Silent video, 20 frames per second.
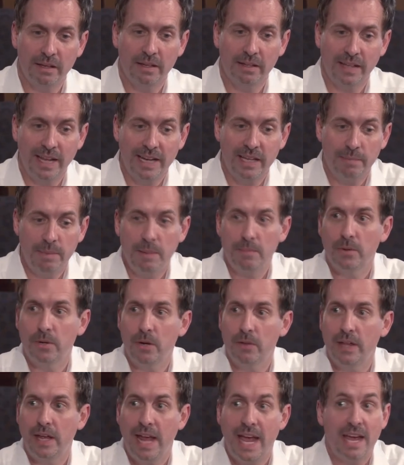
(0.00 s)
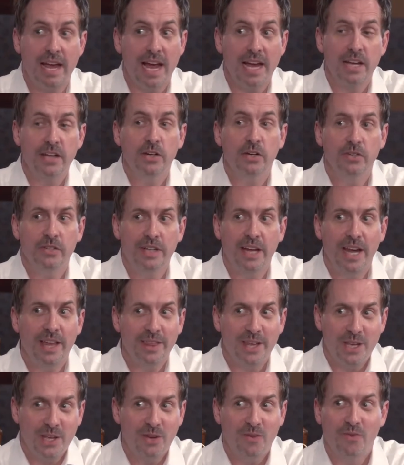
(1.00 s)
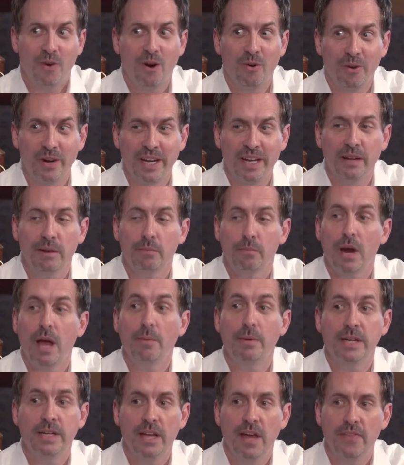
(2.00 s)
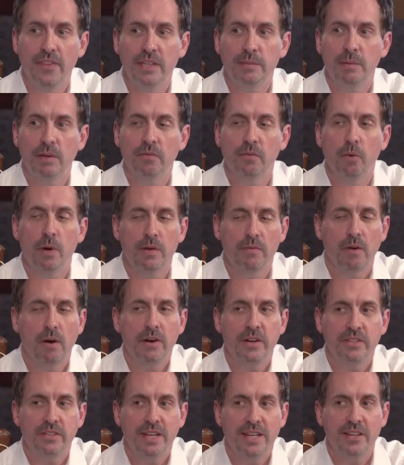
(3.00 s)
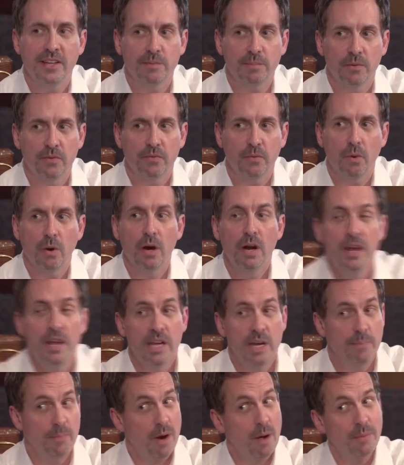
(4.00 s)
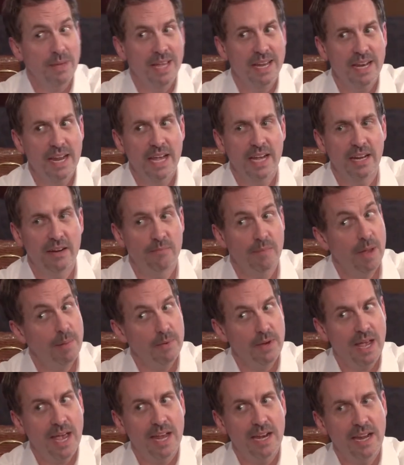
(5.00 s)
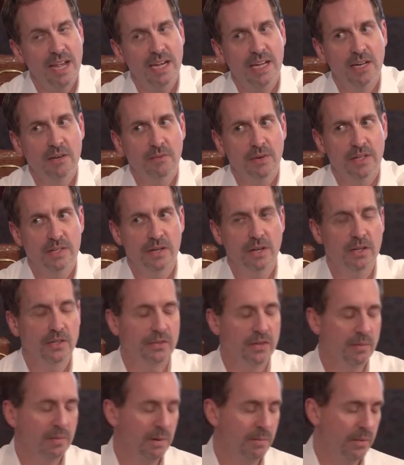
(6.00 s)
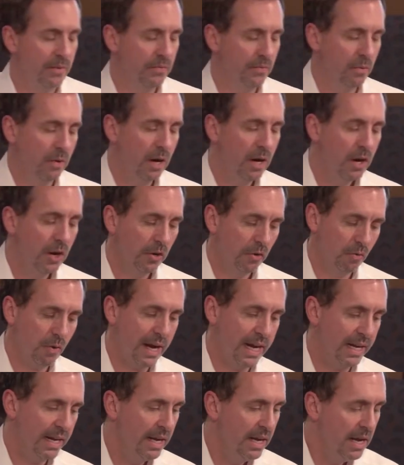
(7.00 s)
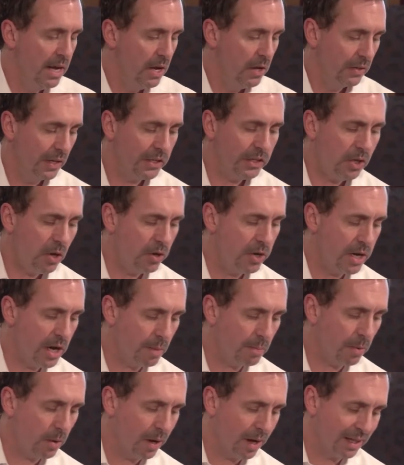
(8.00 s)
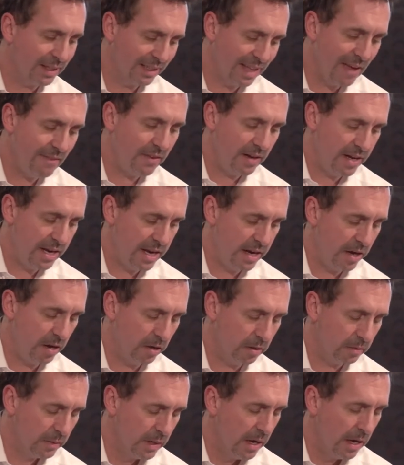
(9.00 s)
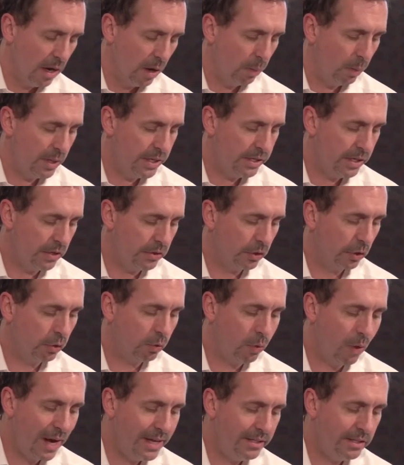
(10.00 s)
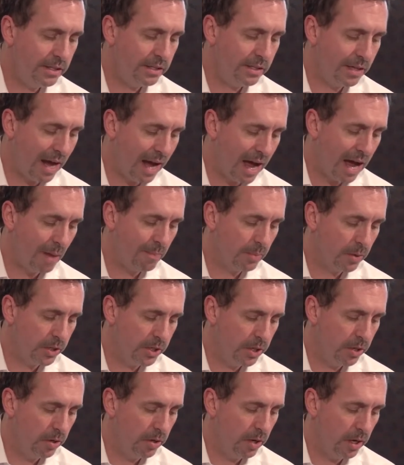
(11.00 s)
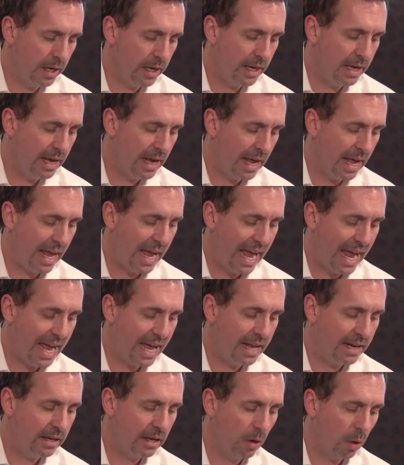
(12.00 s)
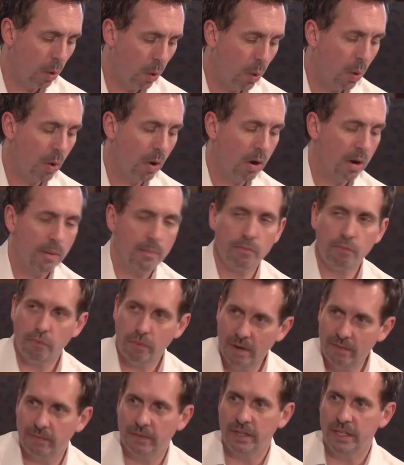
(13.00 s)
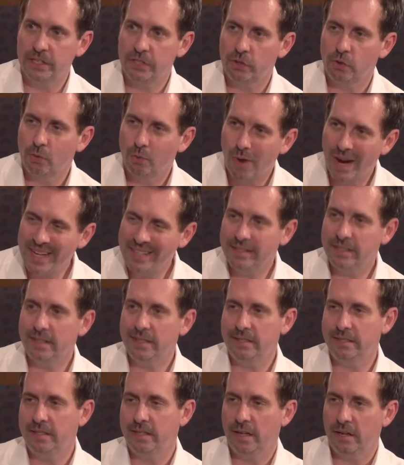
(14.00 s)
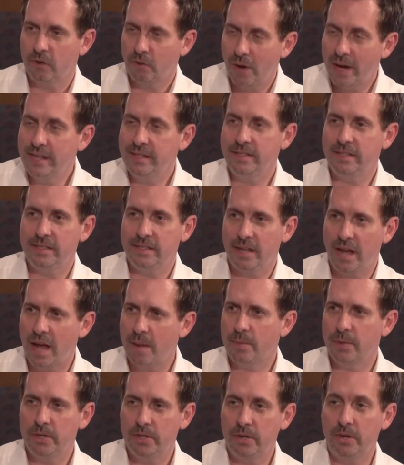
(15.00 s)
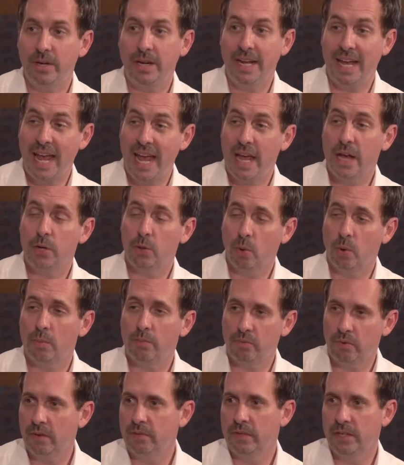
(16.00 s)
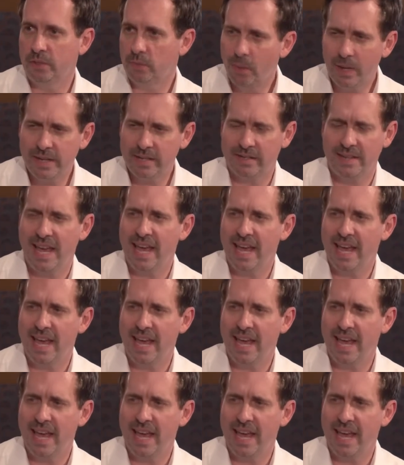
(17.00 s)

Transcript: letting people know that, hey, I understand that you've already probably done this before, you've already seen this before, you probably had maybe you had negative results from it before. Great. Let's go to number 11 here, which is crisis to opportunity and or privilege. Crisis to opportunity and or privilege. What is